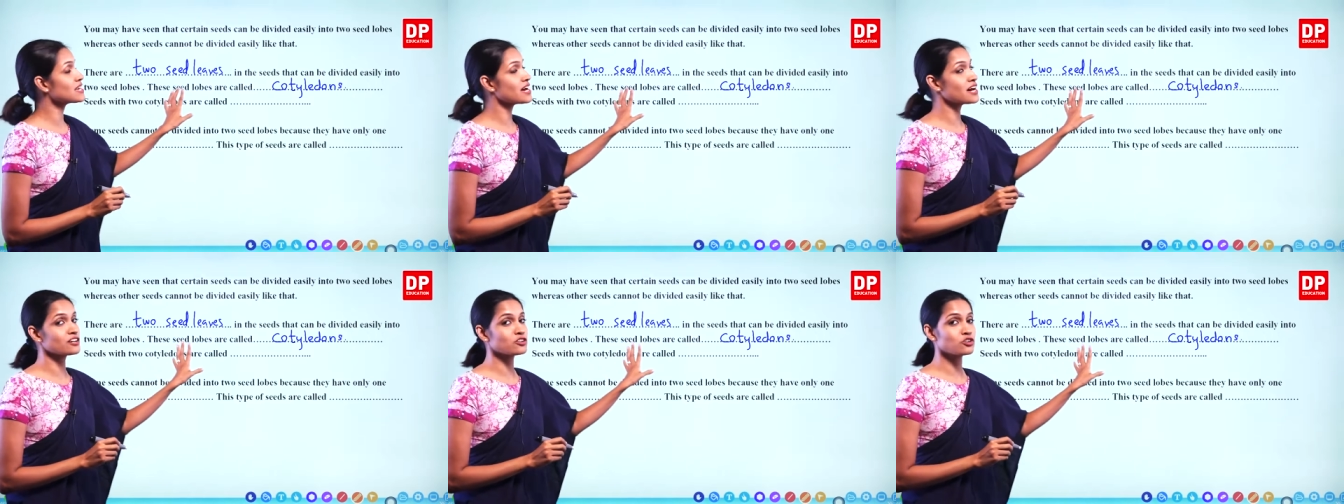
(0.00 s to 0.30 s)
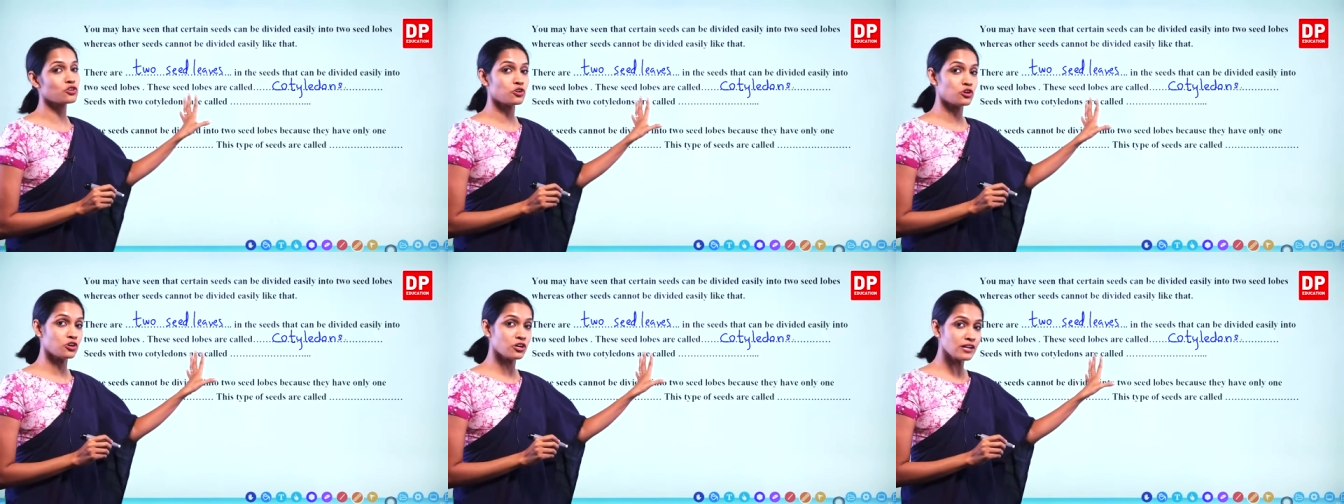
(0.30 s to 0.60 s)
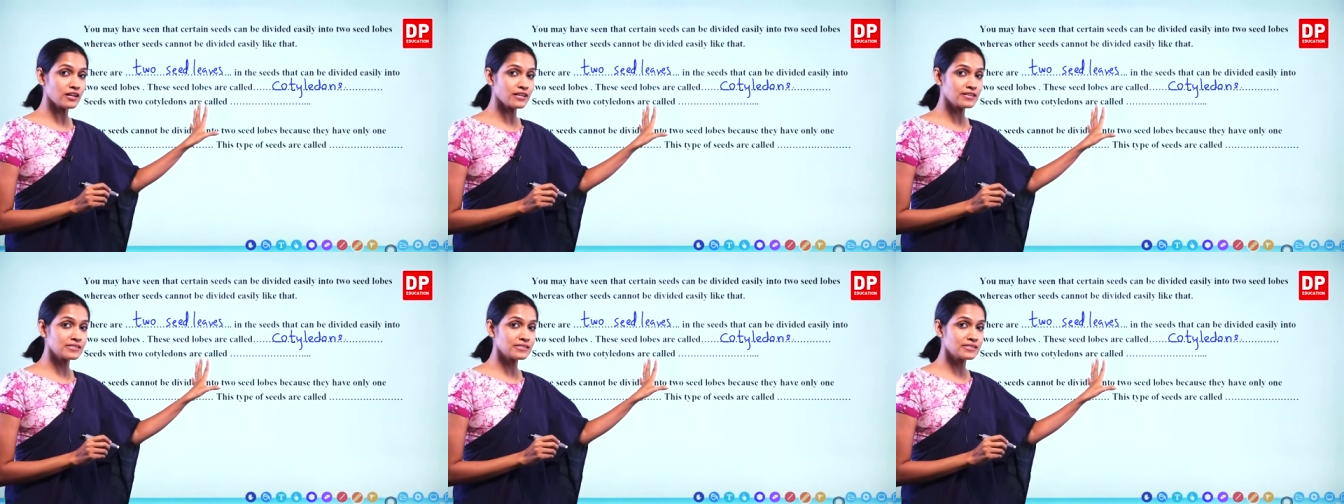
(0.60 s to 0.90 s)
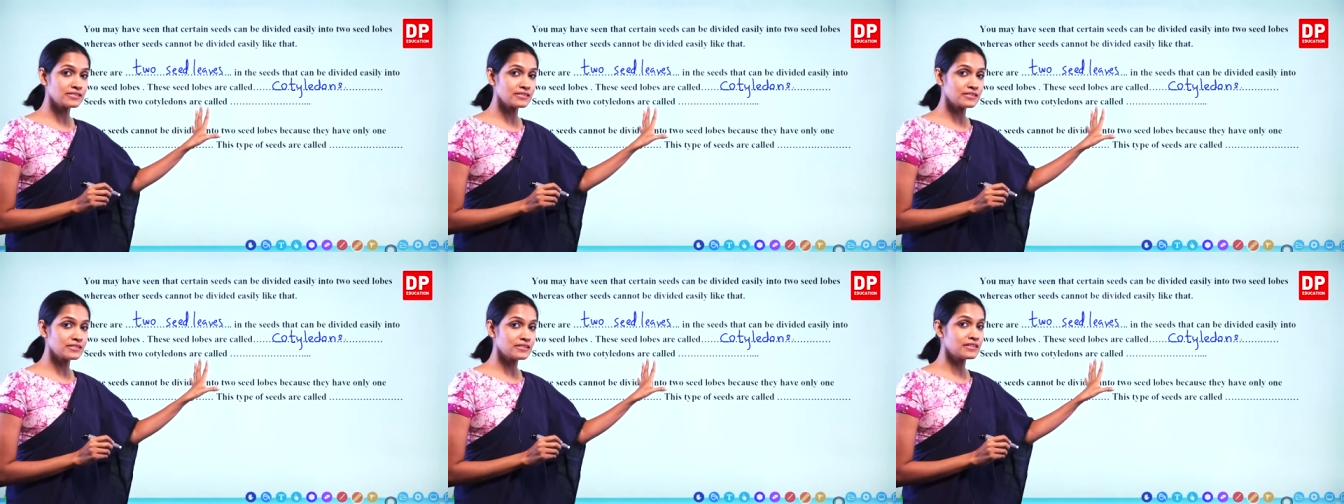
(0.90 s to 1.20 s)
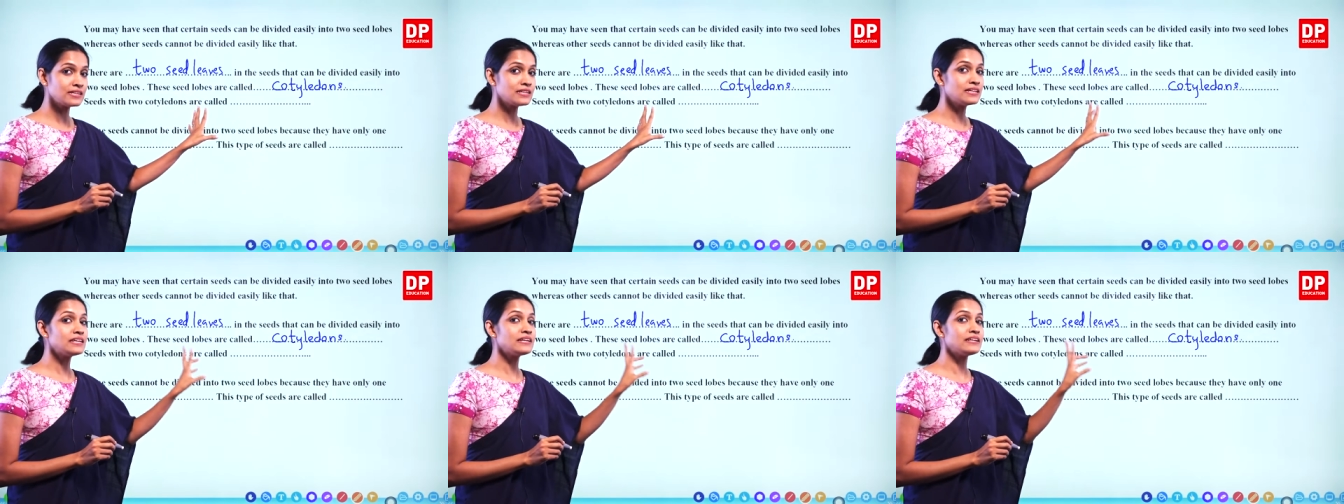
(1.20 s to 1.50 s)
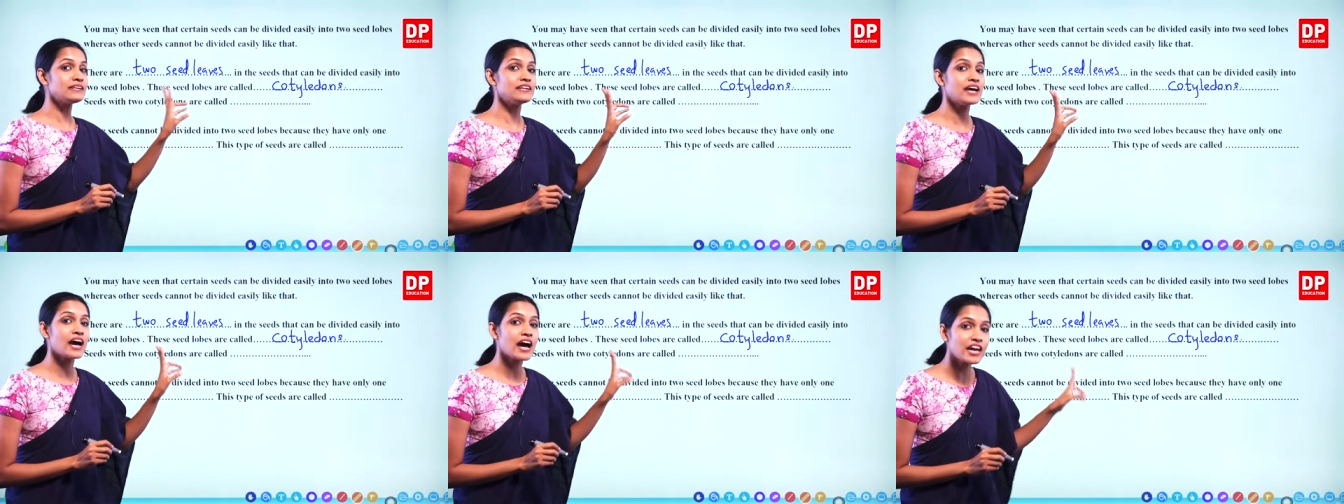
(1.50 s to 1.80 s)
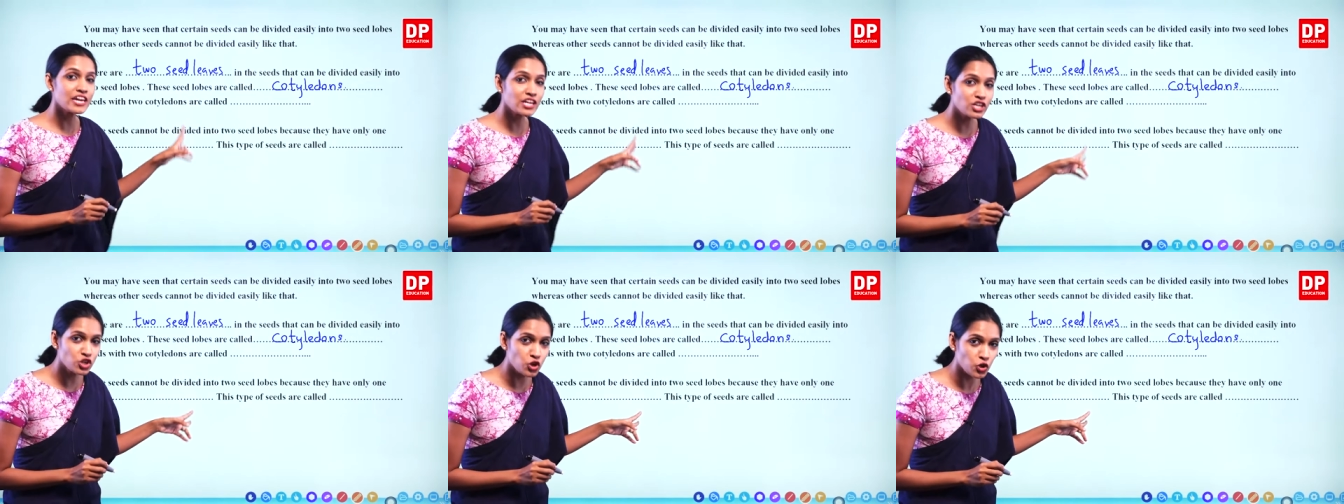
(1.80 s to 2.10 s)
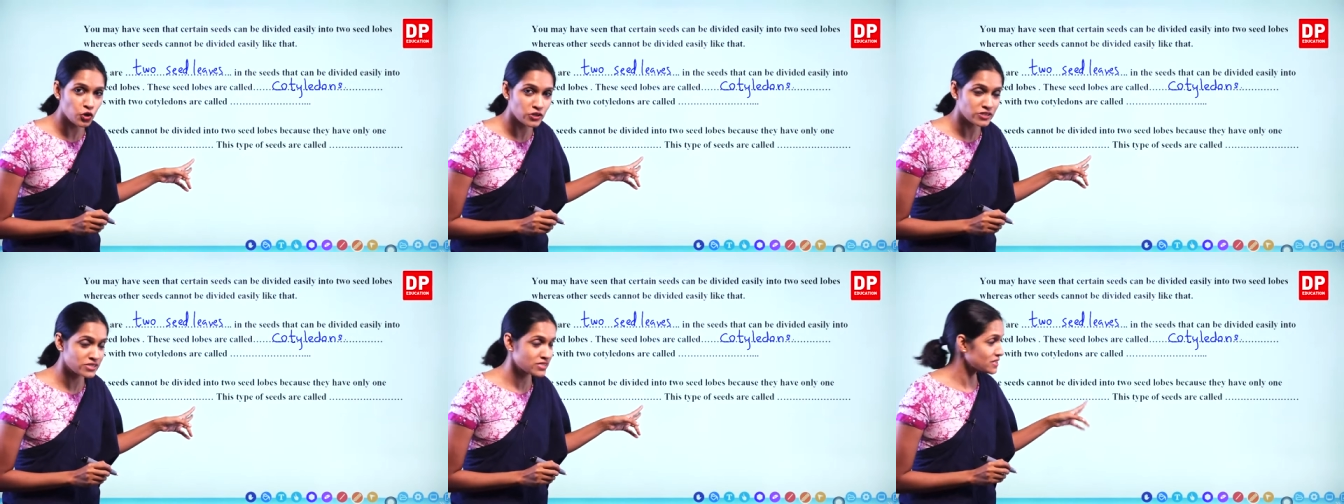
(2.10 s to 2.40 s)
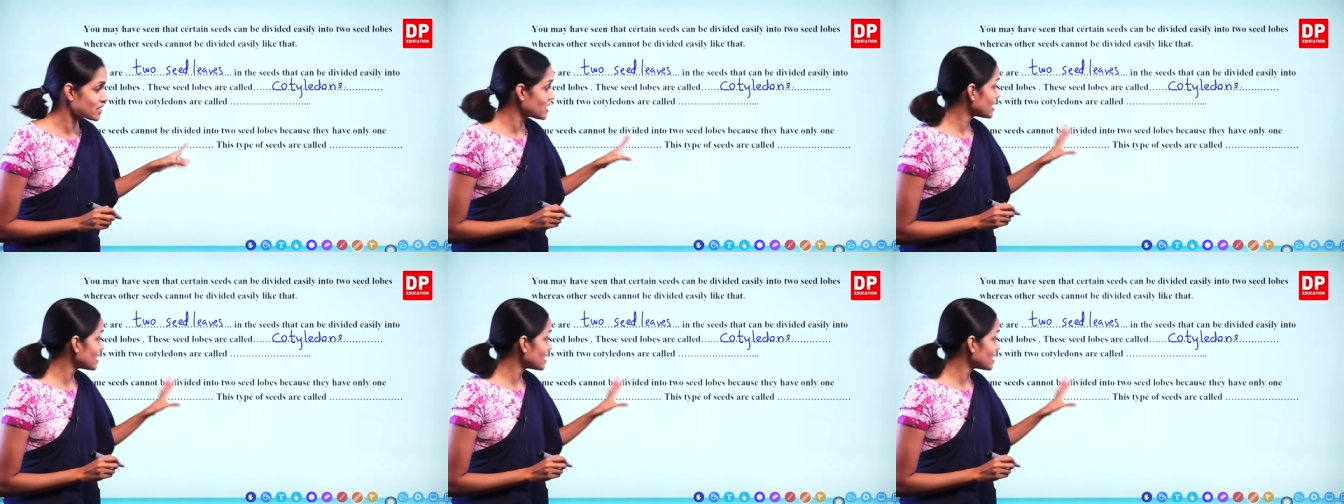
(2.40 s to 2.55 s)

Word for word: are called dicot.